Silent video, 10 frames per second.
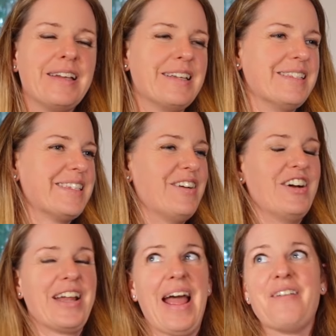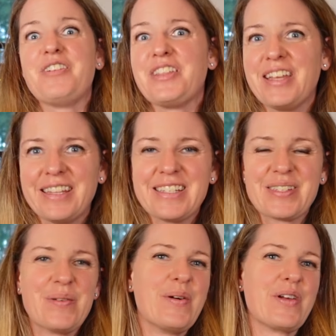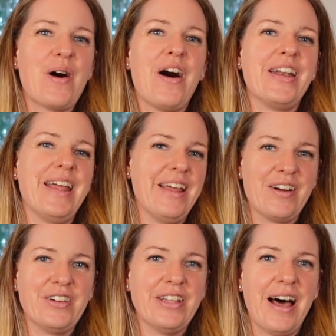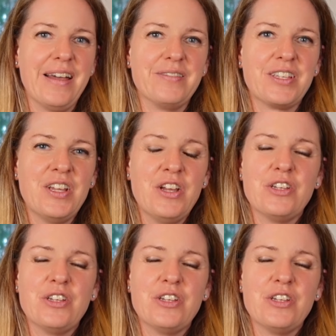considering everything that's going on in our lives.